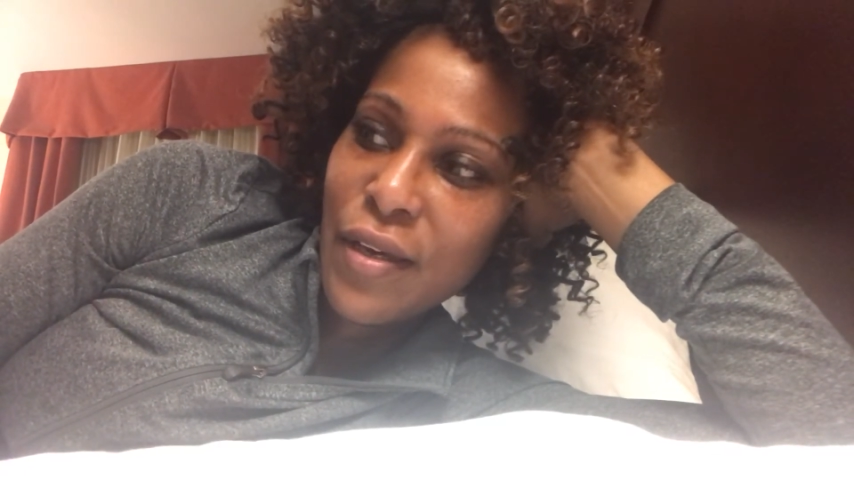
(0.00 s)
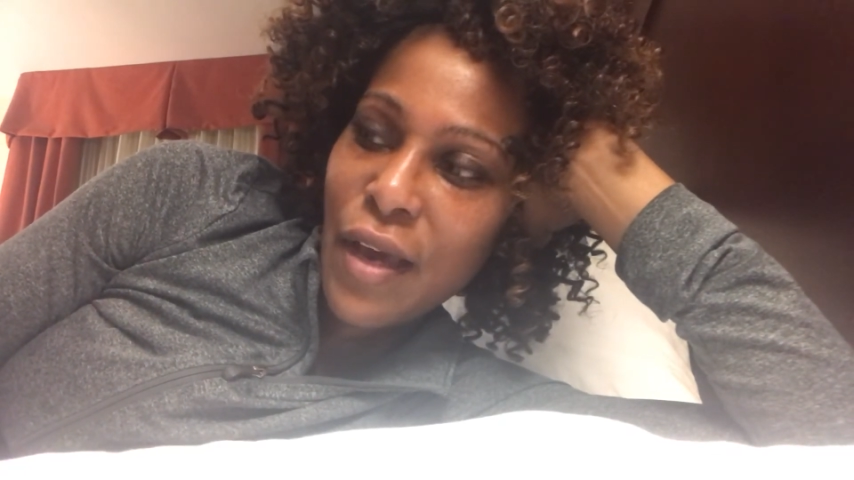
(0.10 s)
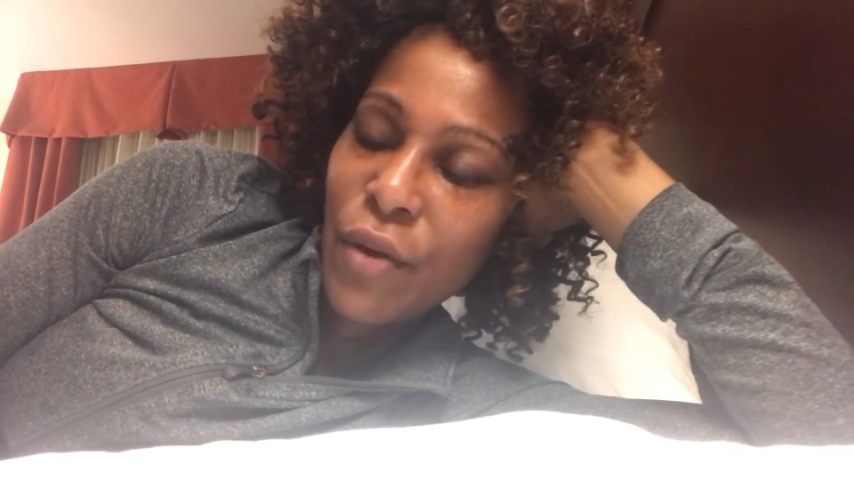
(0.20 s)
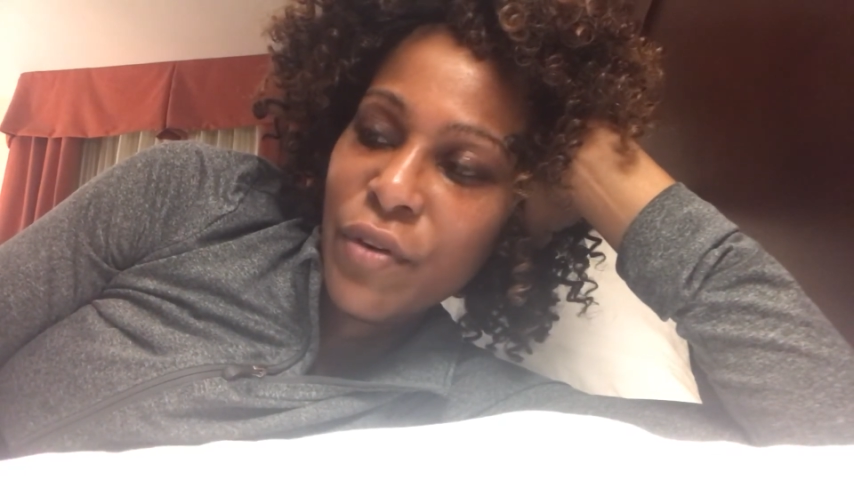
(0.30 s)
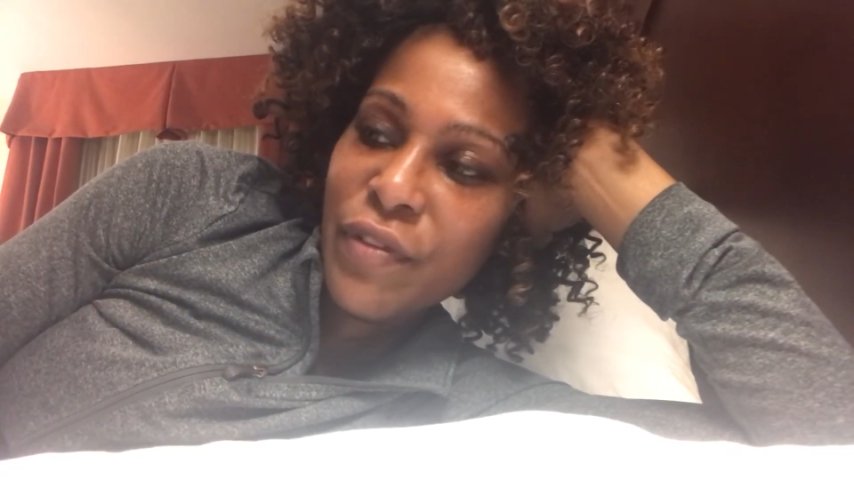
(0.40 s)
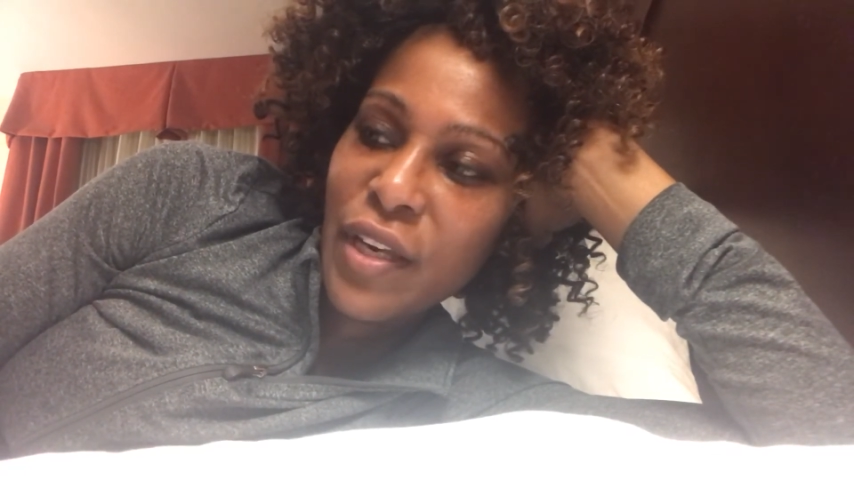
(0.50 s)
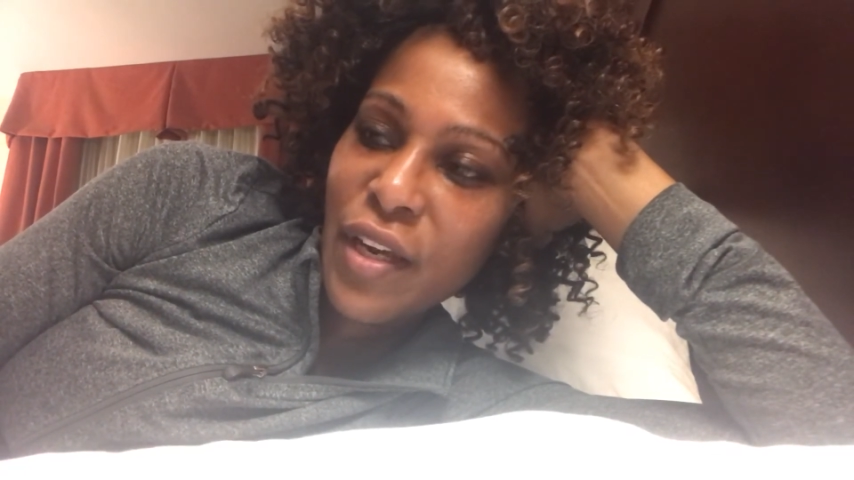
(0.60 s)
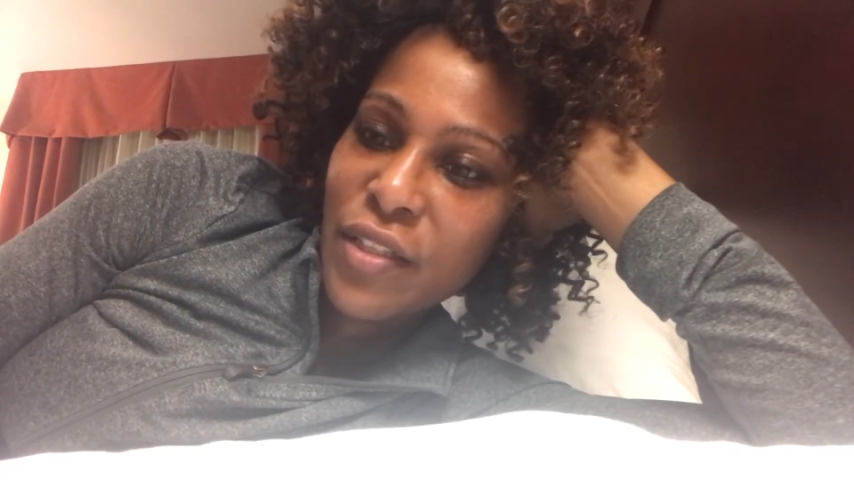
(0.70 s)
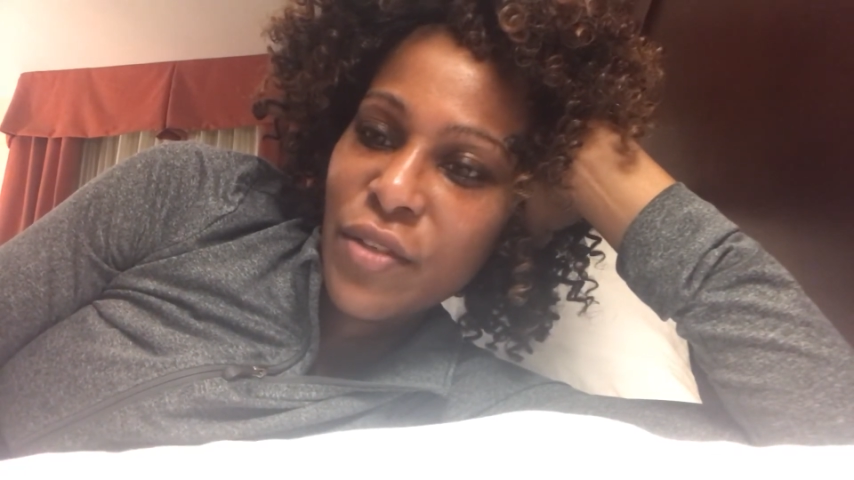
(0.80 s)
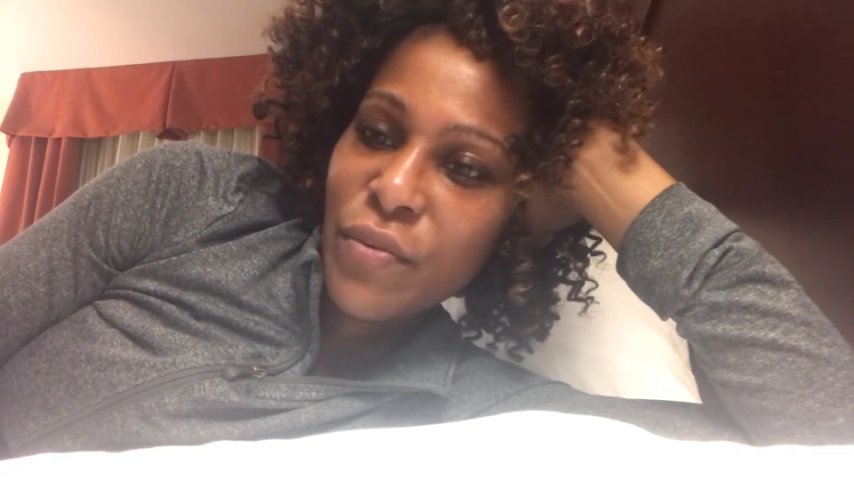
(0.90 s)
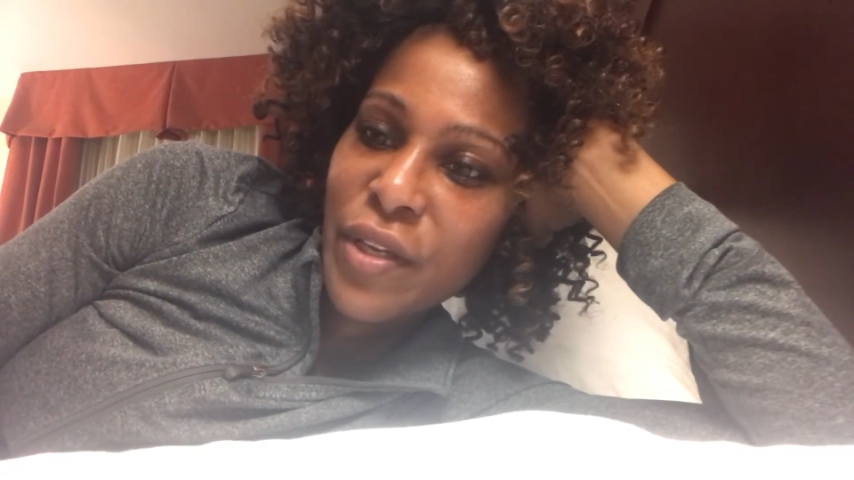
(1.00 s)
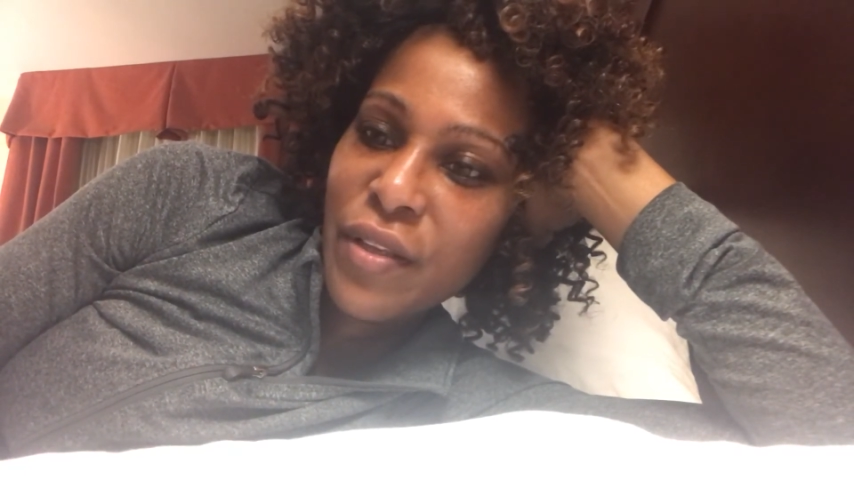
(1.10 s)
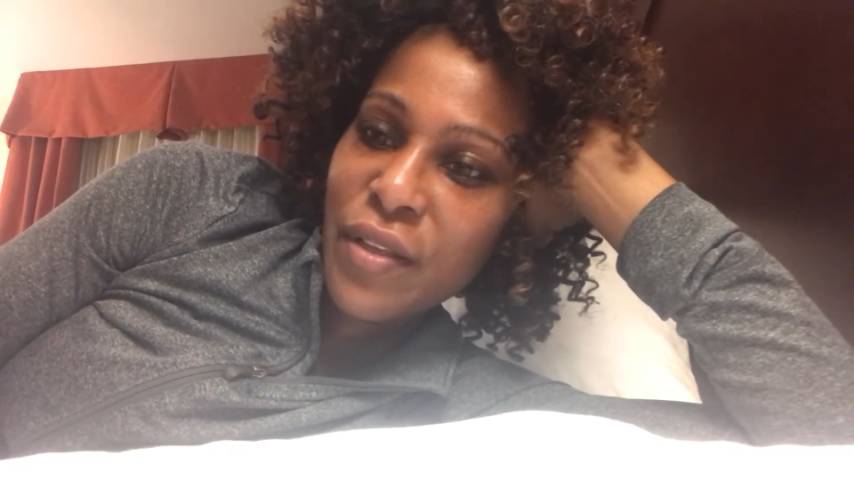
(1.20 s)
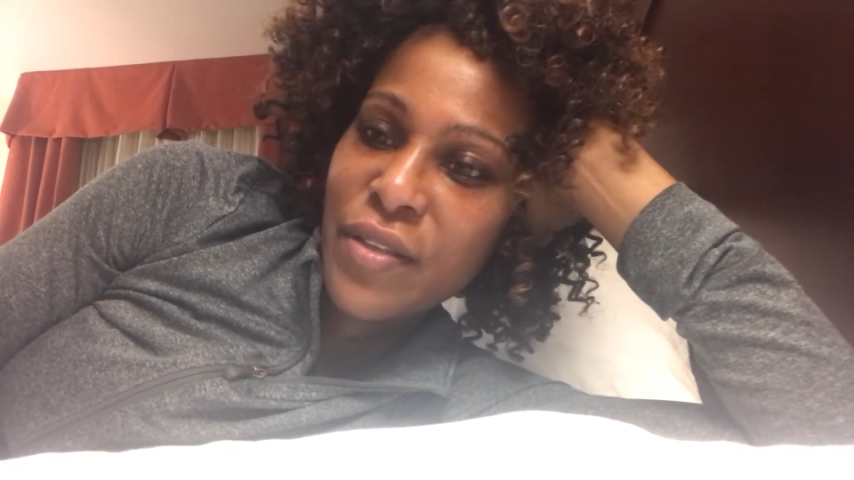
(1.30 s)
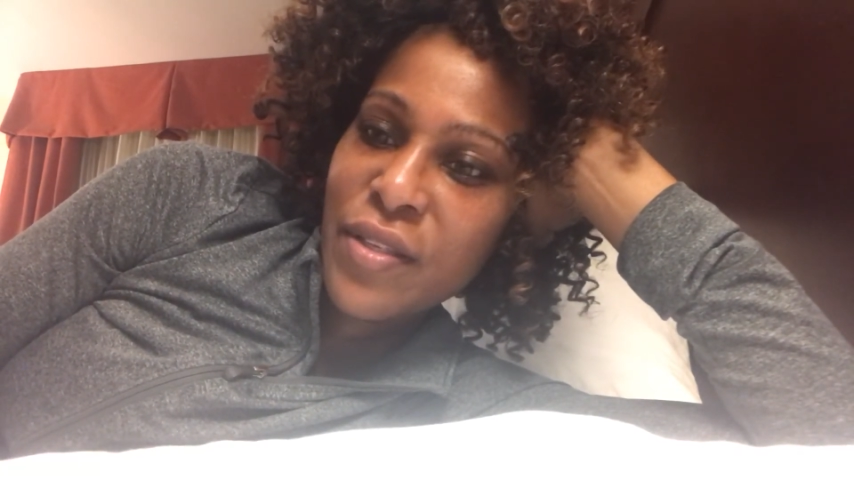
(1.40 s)
i would have connected with
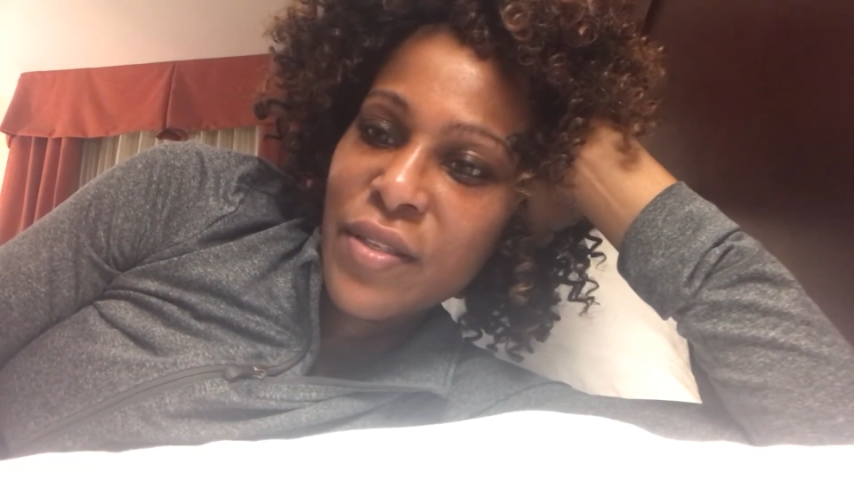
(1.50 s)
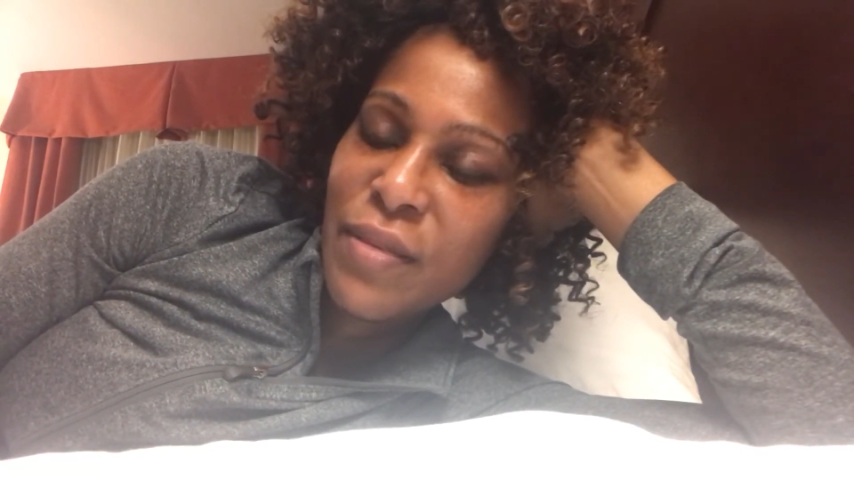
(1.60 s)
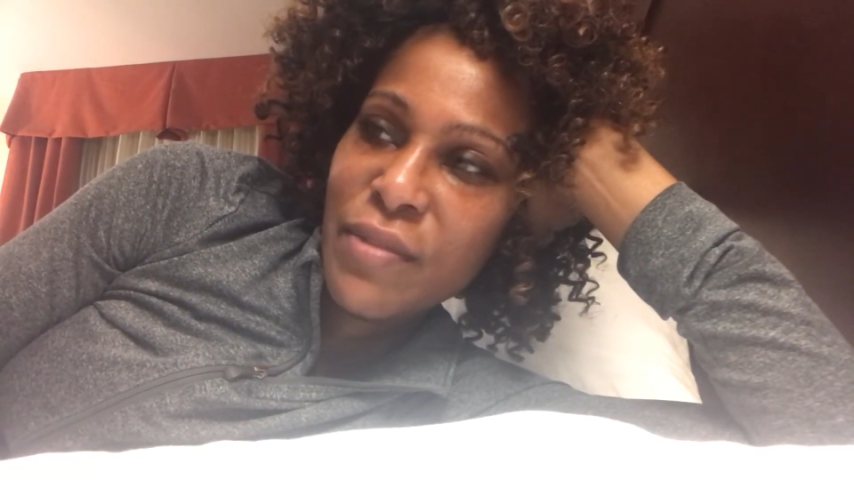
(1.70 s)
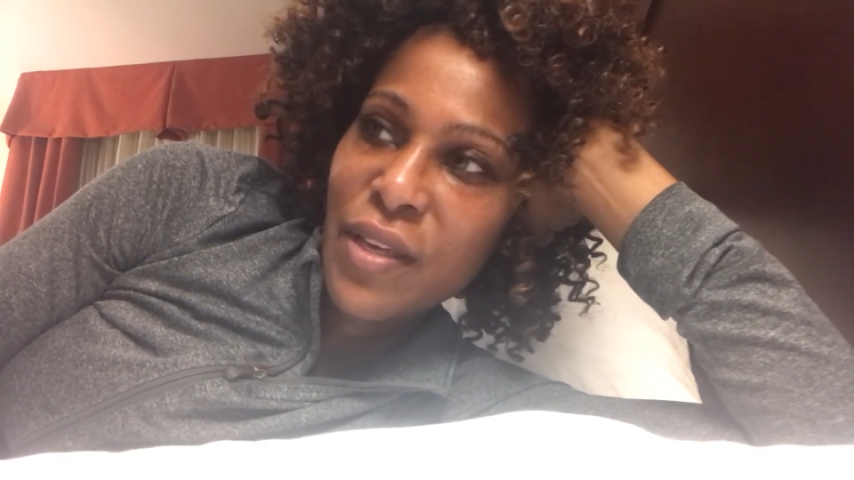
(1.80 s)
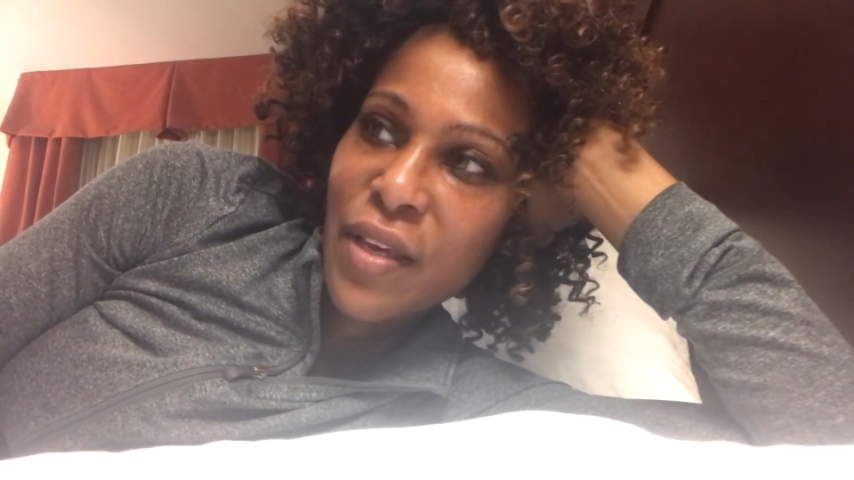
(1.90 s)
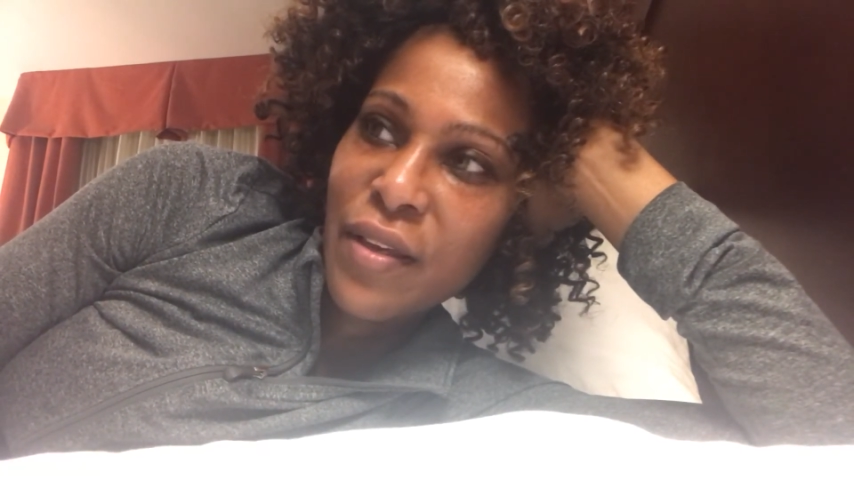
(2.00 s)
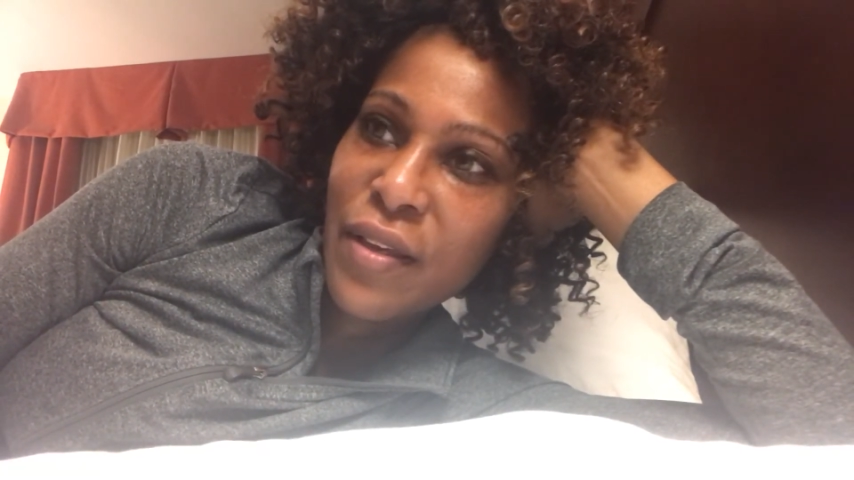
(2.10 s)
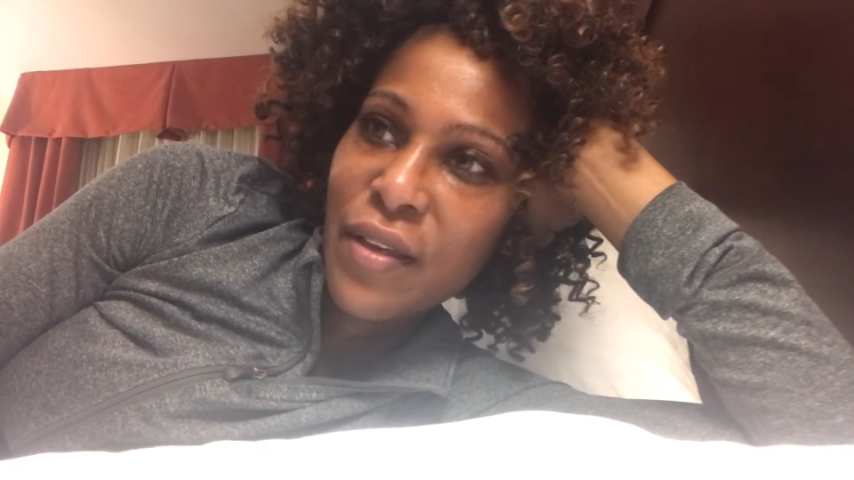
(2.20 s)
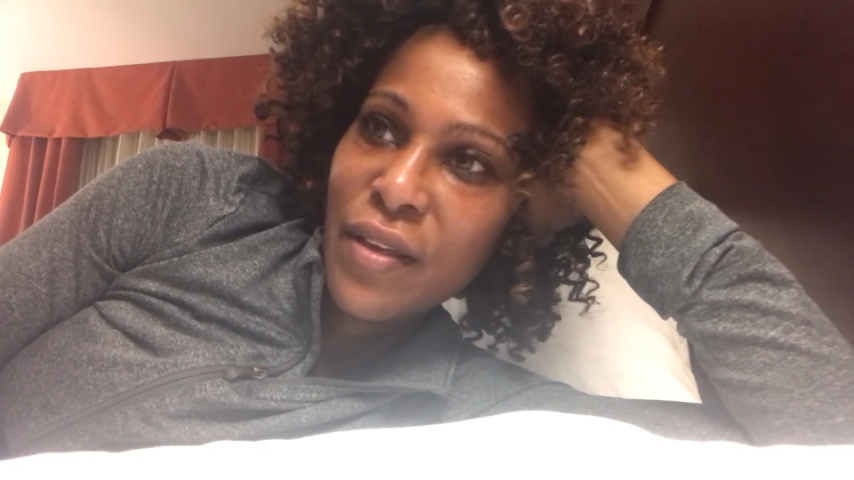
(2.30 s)
because it seems like